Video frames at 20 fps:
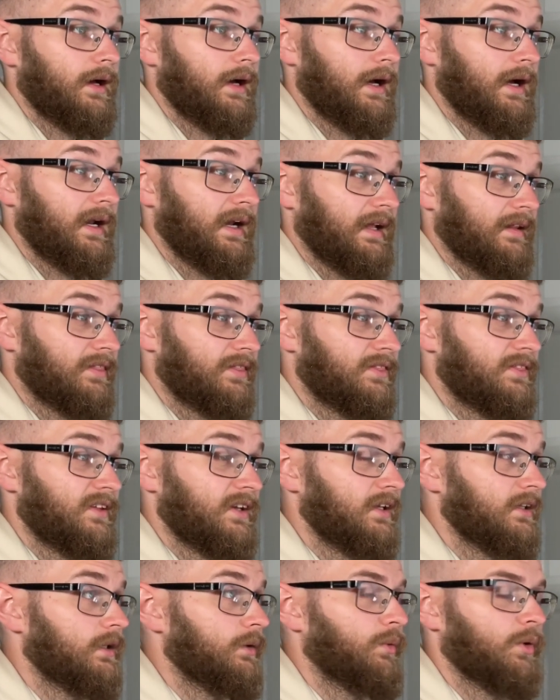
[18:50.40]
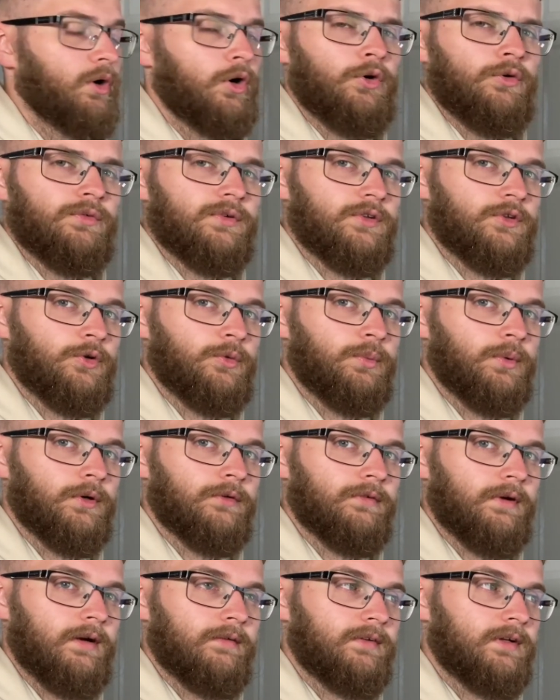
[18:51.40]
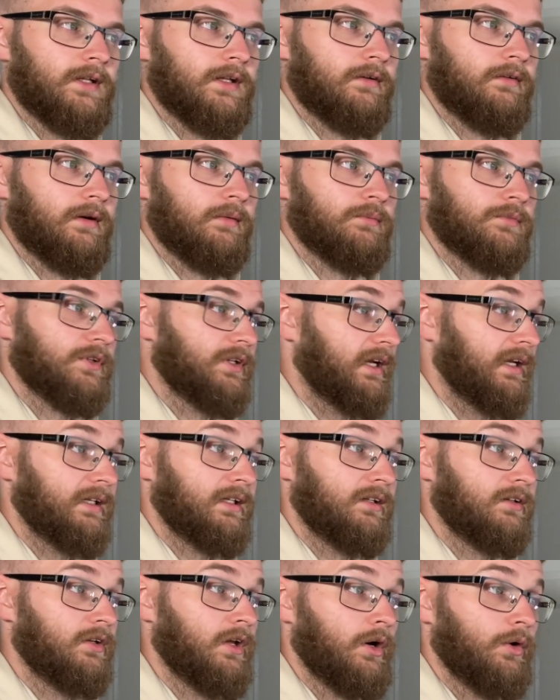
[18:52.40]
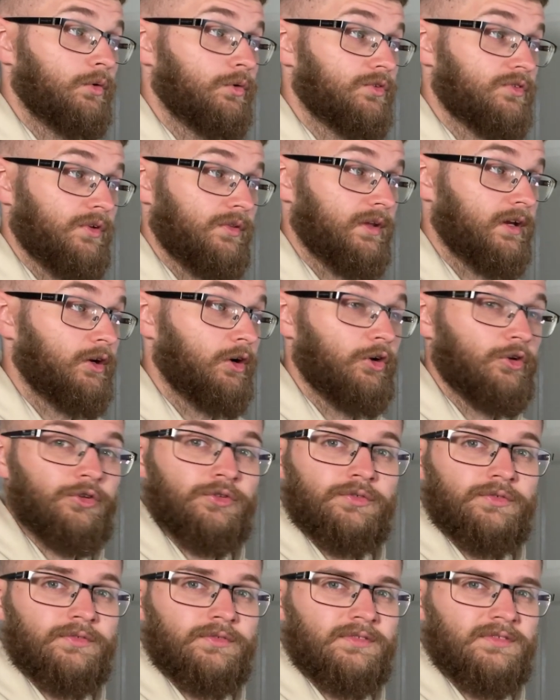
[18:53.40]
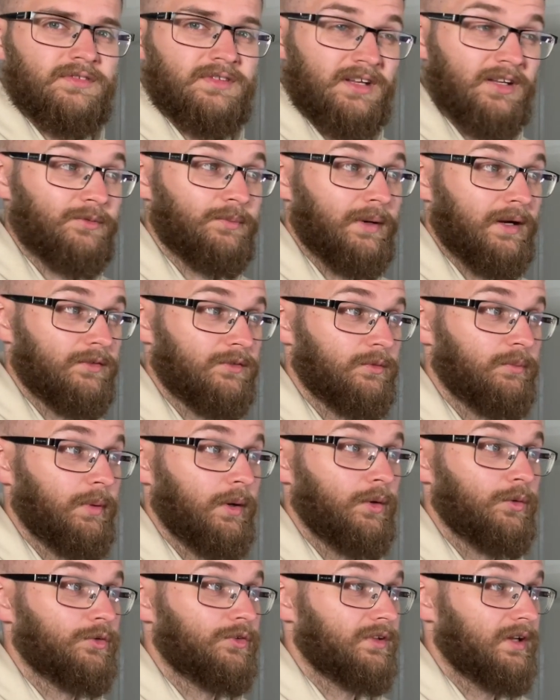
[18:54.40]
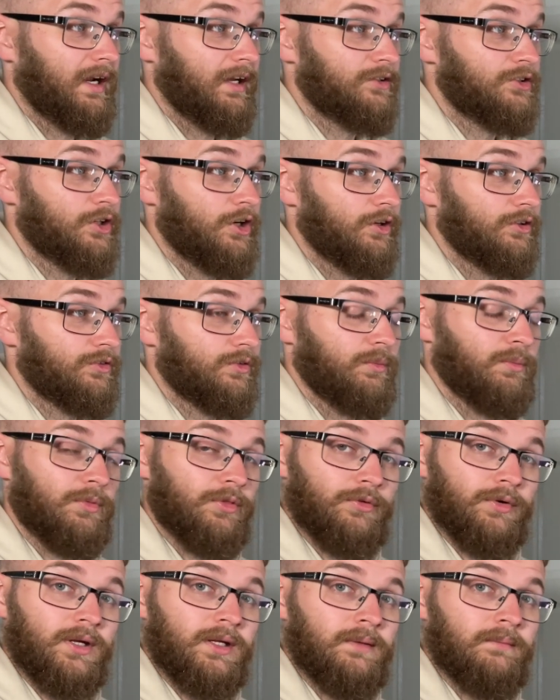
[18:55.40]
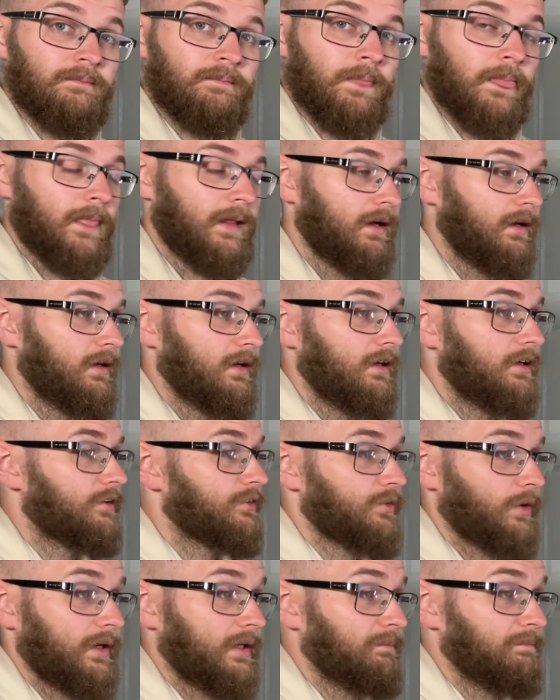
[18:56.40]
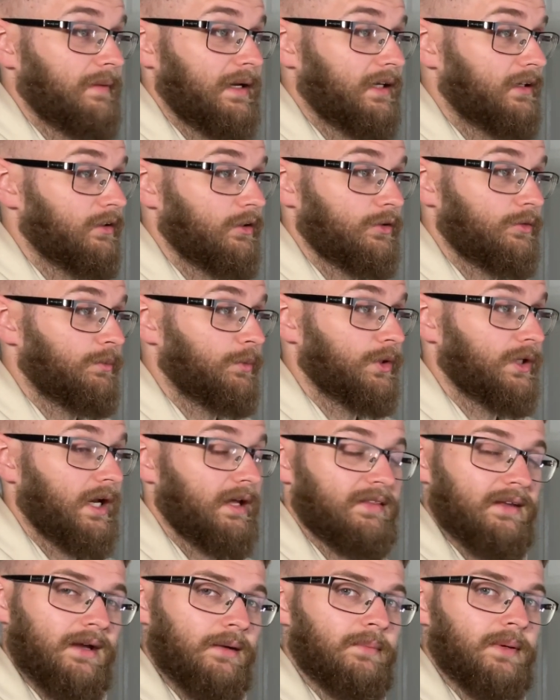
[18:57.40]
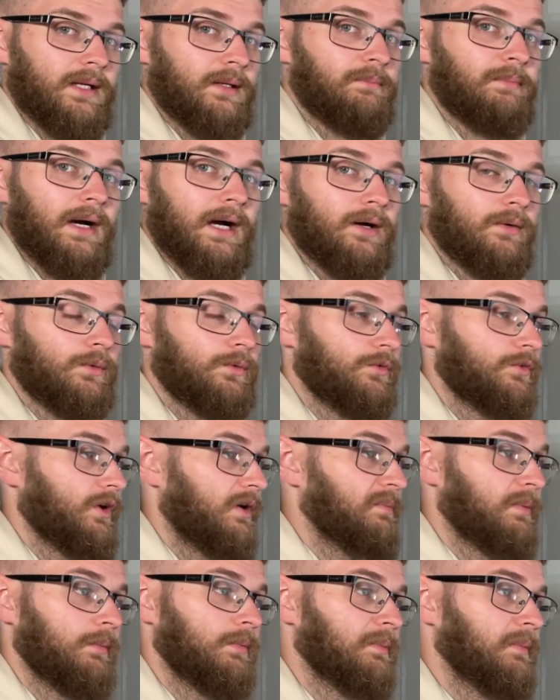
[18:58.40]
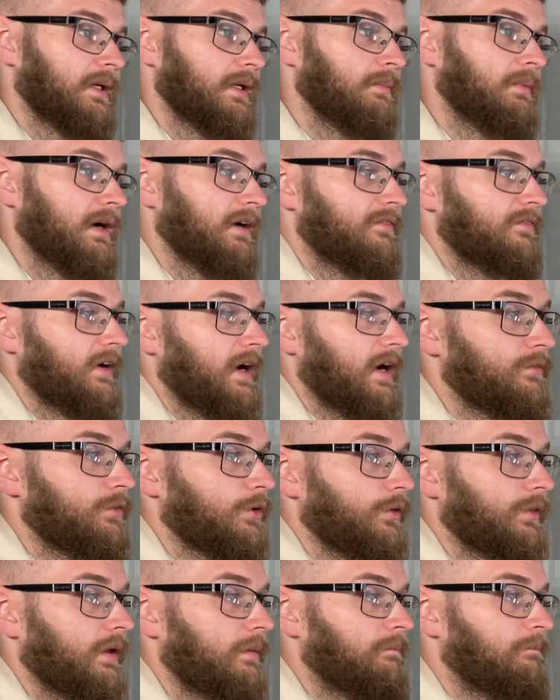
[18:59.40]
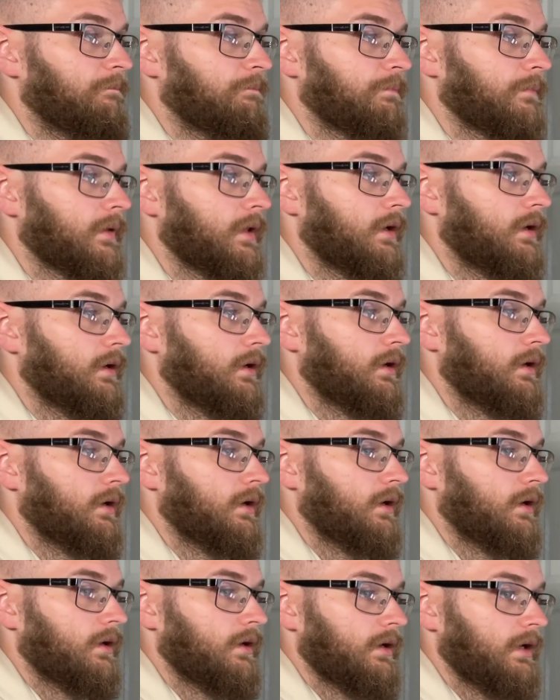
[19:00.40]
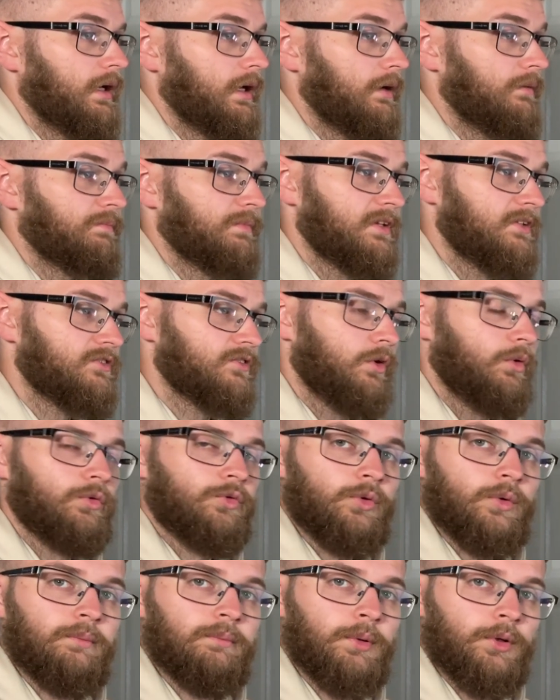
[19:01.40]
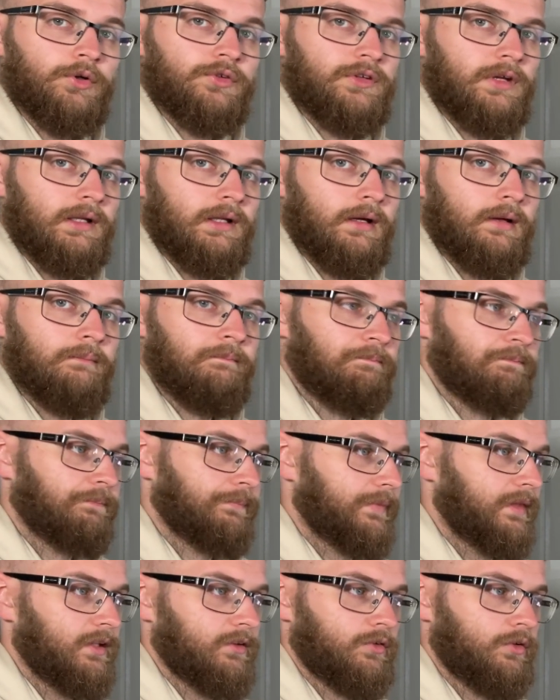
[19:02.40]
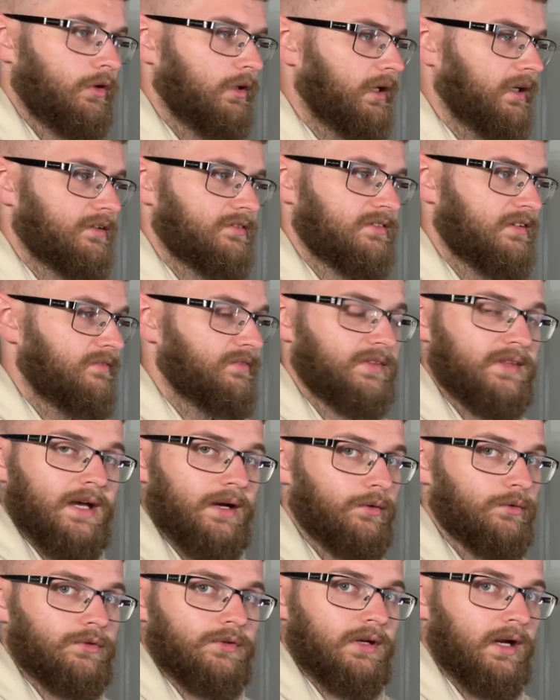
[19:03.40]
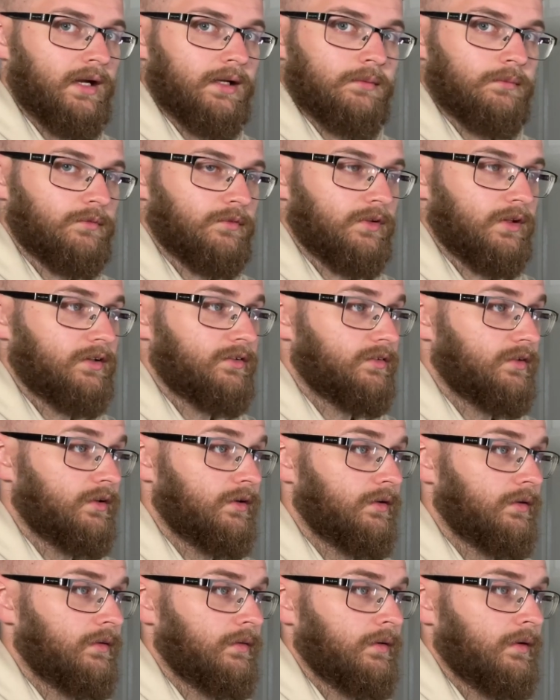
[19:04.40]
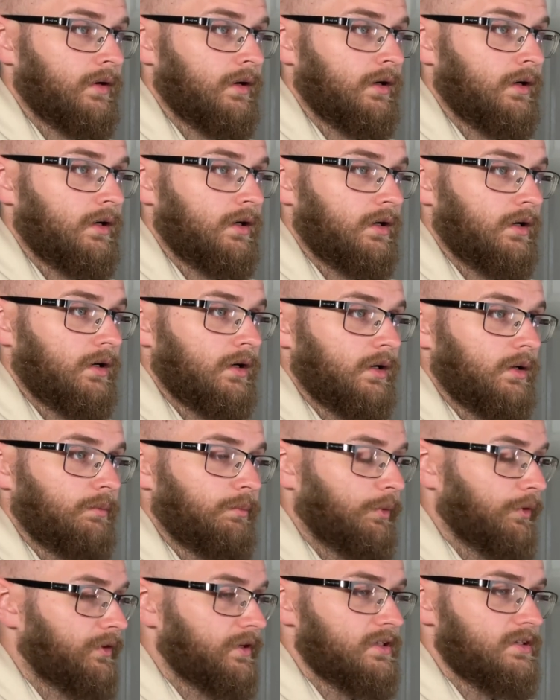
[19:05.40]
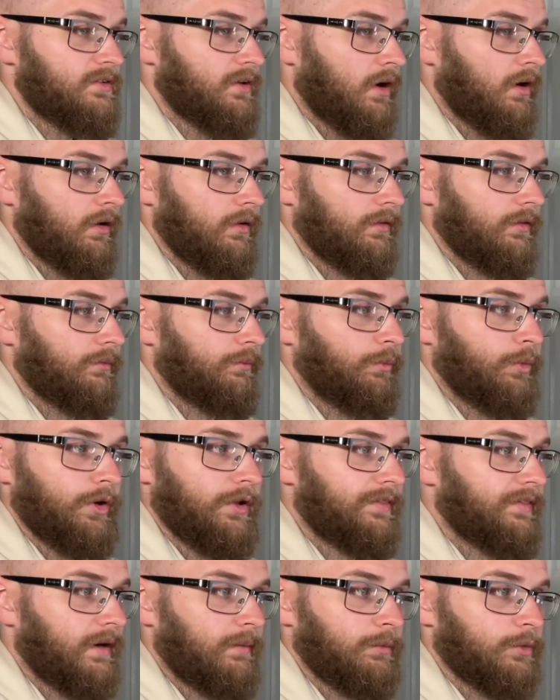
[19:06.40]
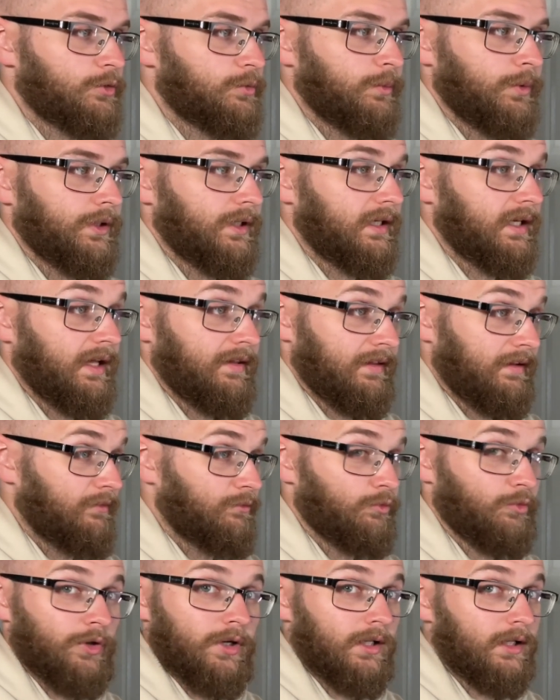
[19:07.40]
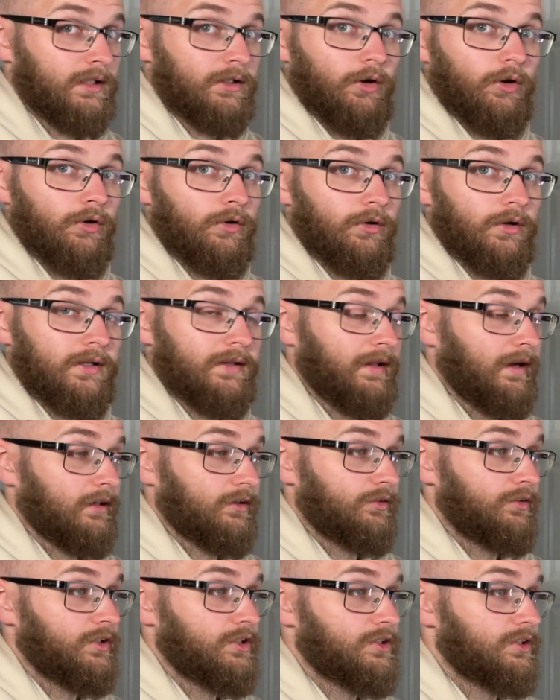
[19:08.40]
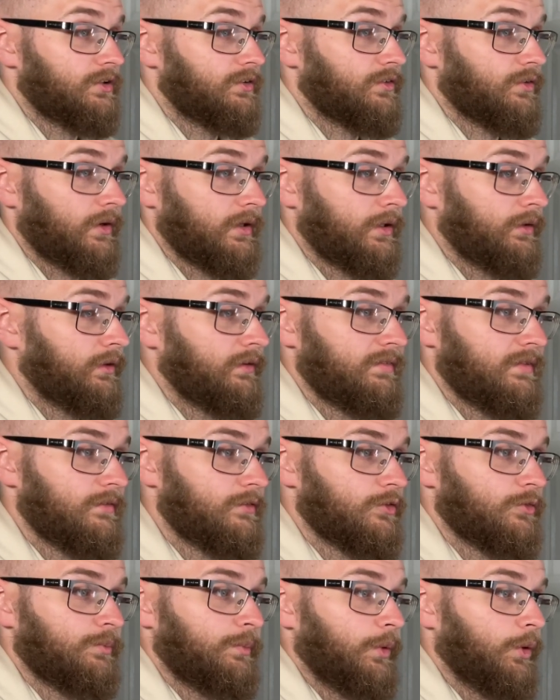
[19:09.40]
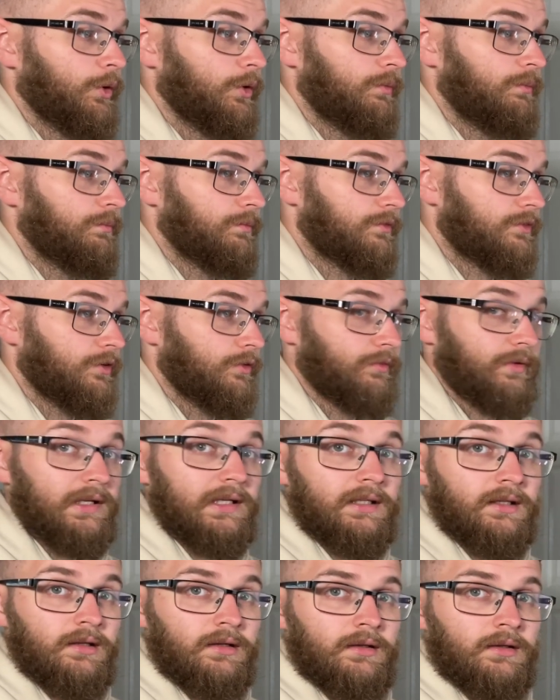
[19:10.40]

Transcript: and I think they were over 2.5 kilograms, and I didn't know, so they cost £6 to post and I charged them £3. So I didn't make a lot of money. I think I paid £1, so I probably made about a on them. They sold to a bookseller that's got like 7,000 items listed, but these aren't worth that much money and they're really not in that condition, so I don't know if they've just bought them to read